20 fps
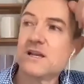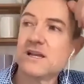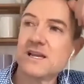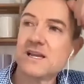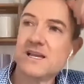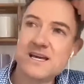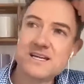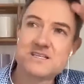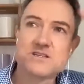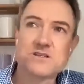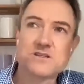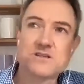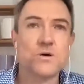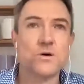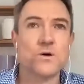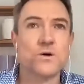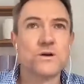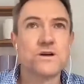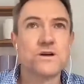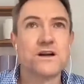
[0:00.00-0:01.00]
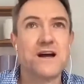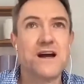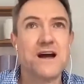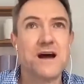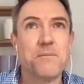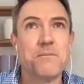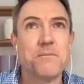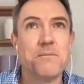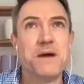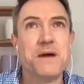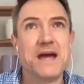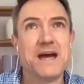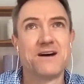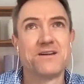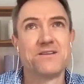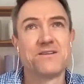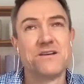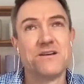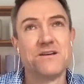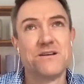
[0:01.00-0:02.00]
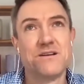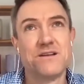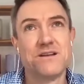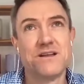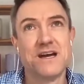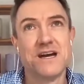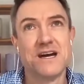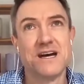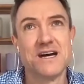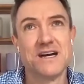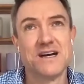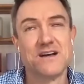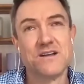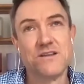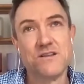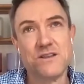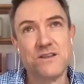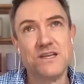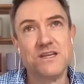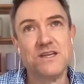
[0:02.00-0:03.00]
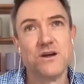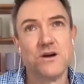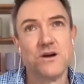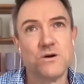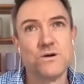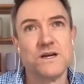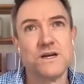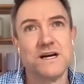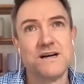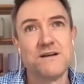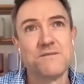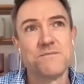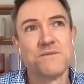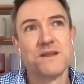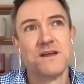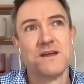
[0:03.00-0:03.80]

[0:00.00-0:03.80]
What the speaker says: Let's talk about the yoga